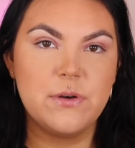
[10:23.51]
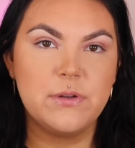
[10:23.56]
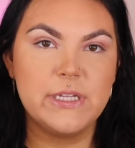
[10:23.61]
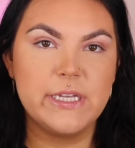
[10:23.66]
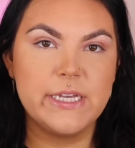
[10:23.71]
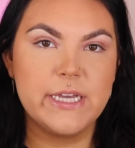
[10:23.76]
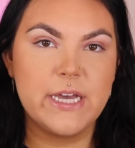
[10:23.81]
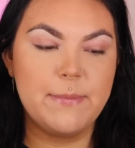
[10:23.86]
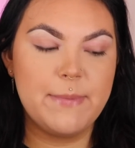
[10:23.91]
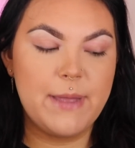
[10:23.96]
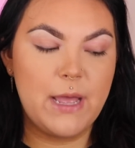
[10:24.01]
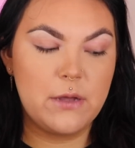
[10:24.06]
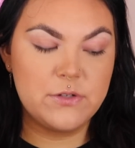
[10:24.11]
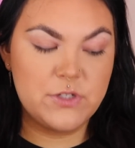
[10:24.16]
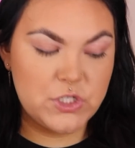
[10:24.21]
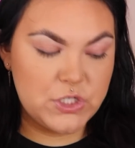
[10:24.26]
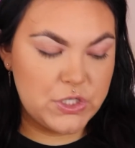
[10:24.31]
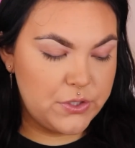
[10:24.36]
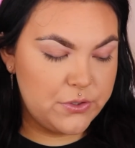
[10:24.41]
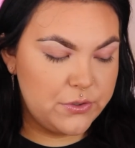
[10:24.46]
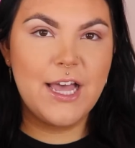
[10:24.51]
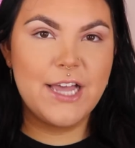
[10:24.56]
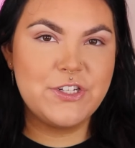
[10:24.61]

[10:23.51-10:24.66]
only come out to